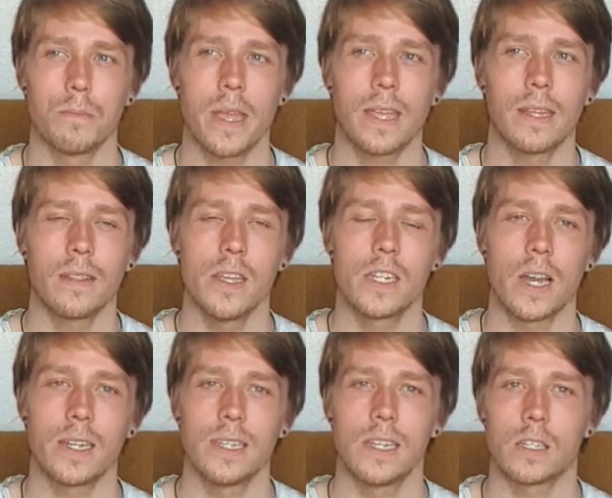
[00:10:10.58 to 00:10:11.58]
making these
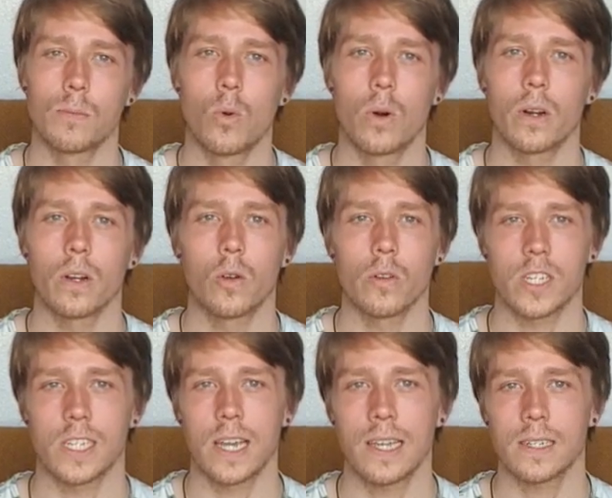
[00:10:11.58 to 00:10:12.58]
ideas more
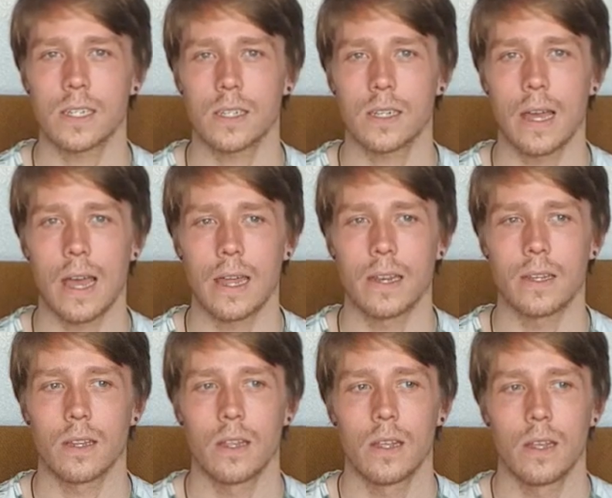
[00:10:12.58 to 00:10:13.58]
concise and